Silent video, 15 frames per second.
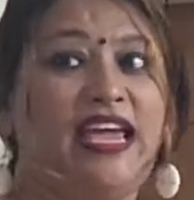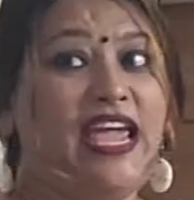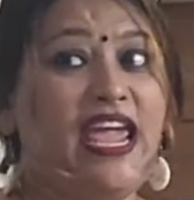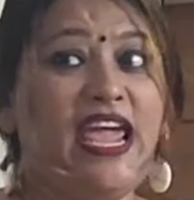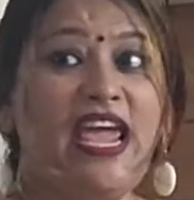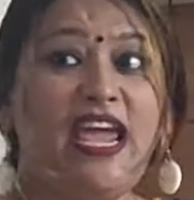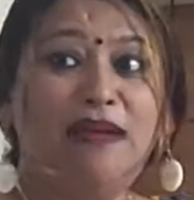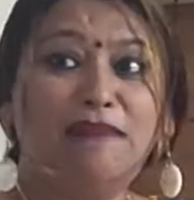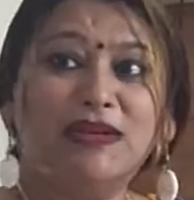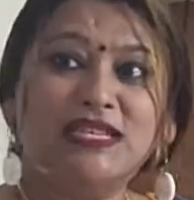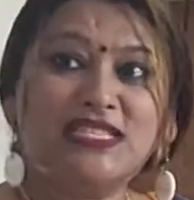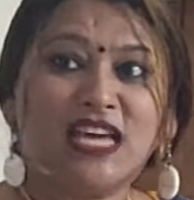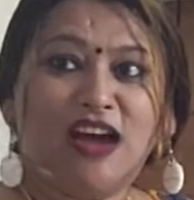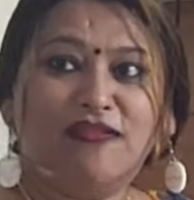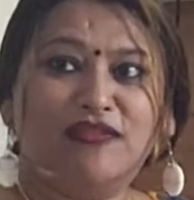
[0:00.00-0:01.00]
A means
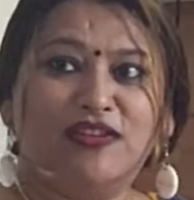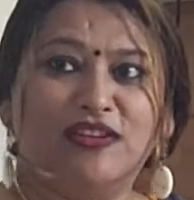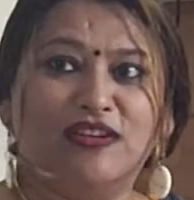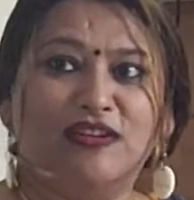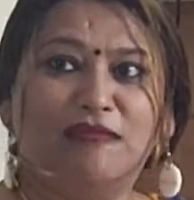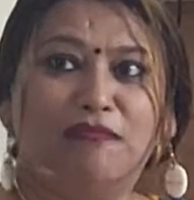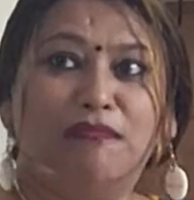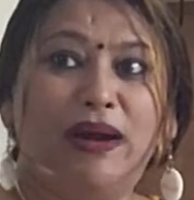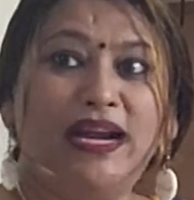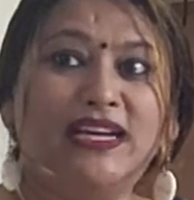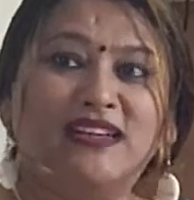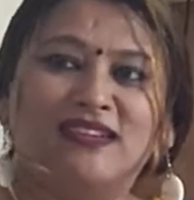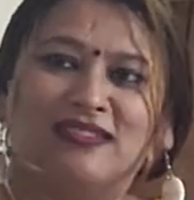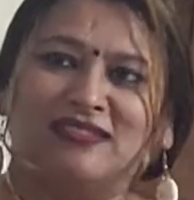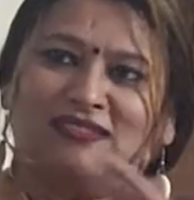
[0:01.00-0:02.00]
after,
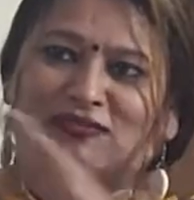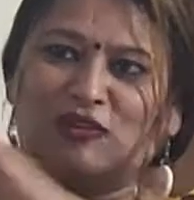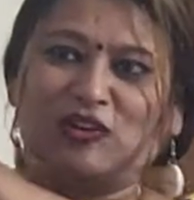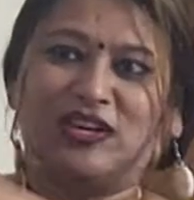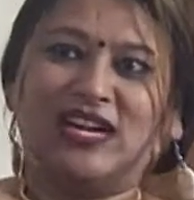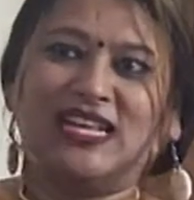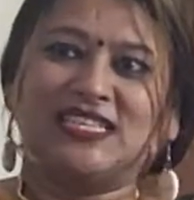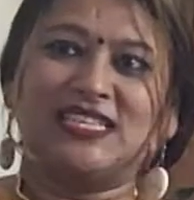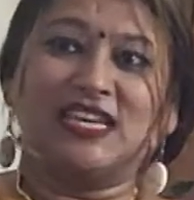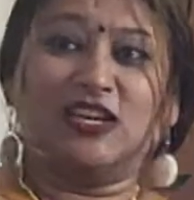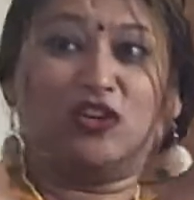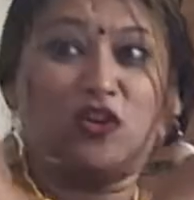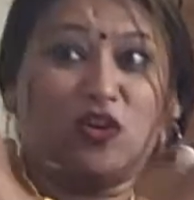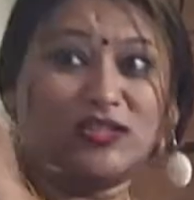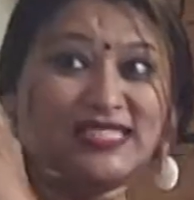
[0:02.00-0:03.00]
but what did I say?
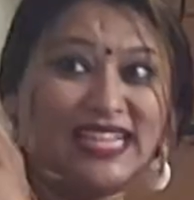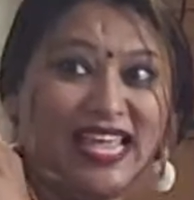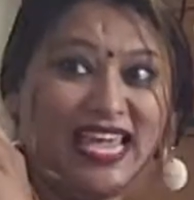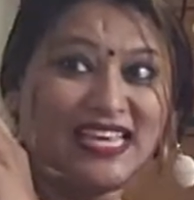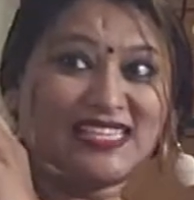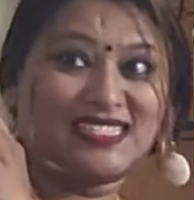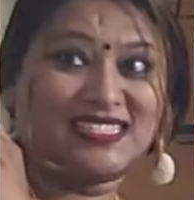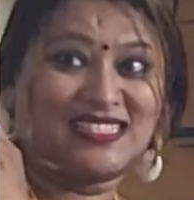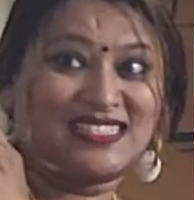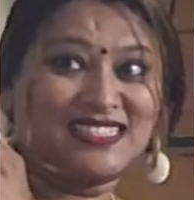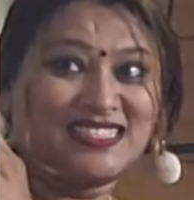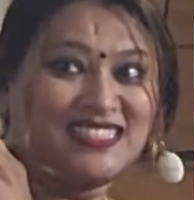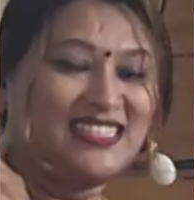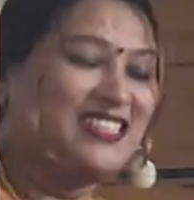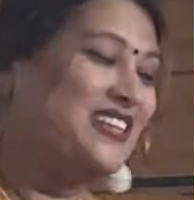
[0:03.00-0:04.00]
Cross legs,
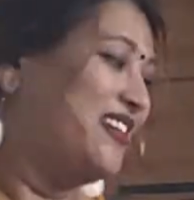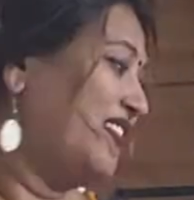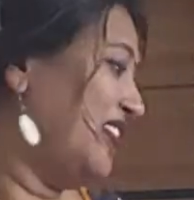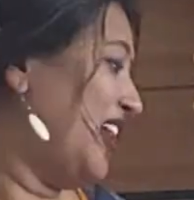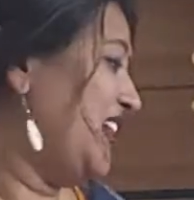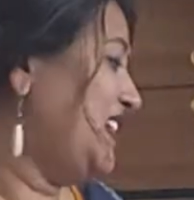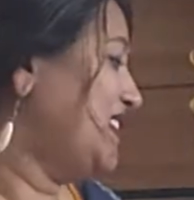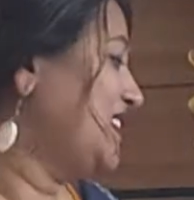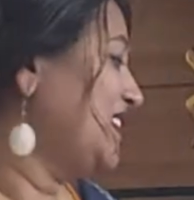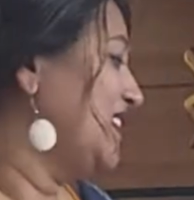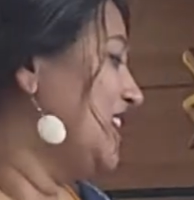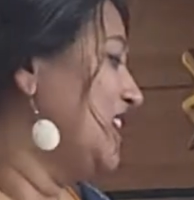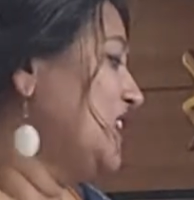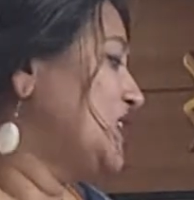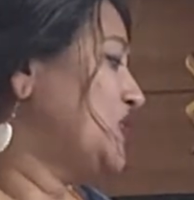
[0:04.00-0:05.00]
right?
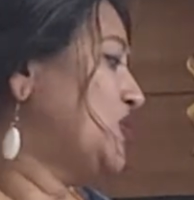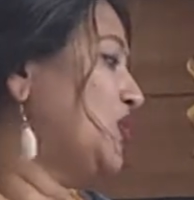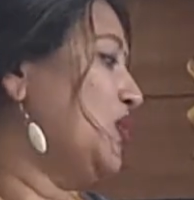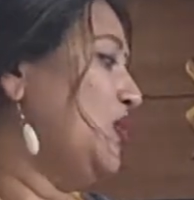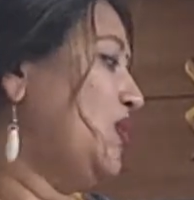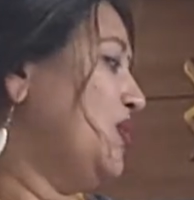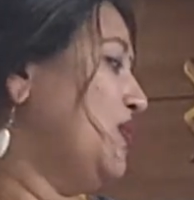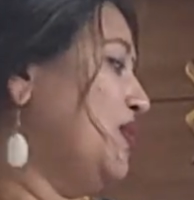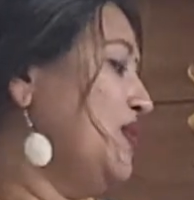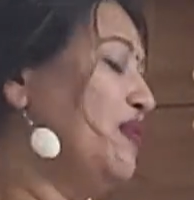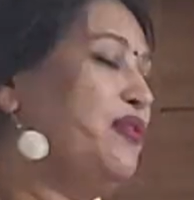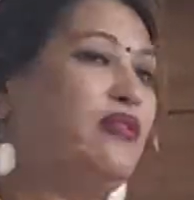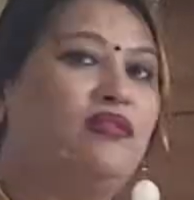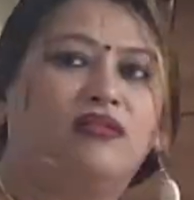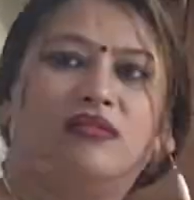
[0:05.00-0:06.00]
So
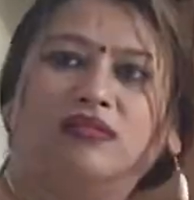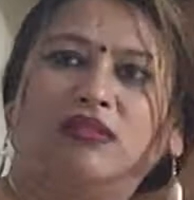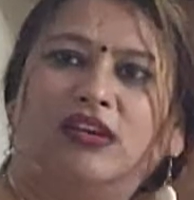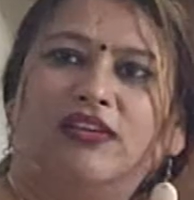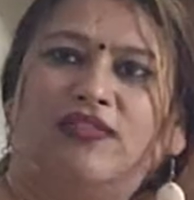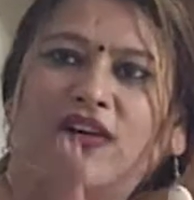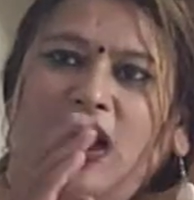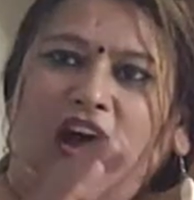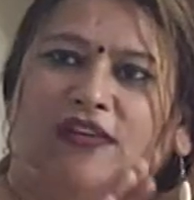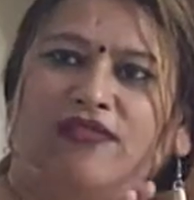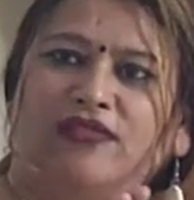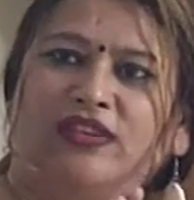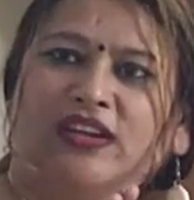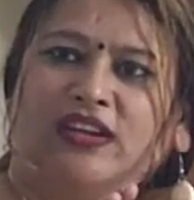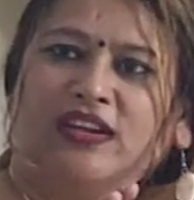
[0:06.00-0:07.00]
if
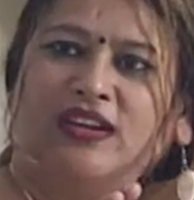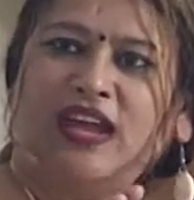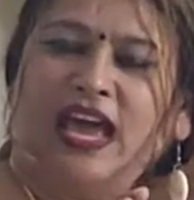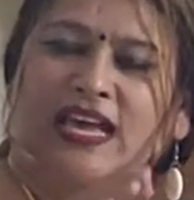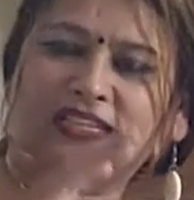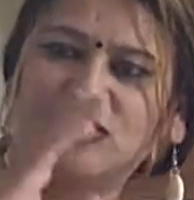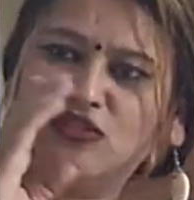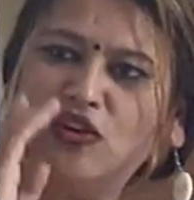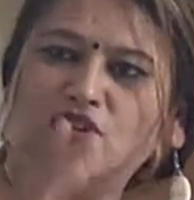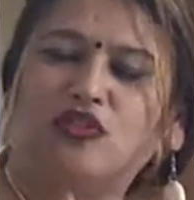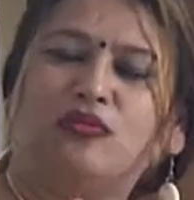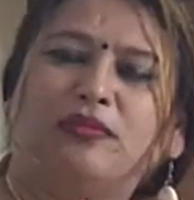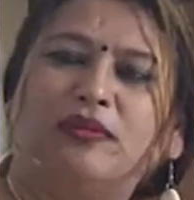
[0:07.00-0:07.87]
after is not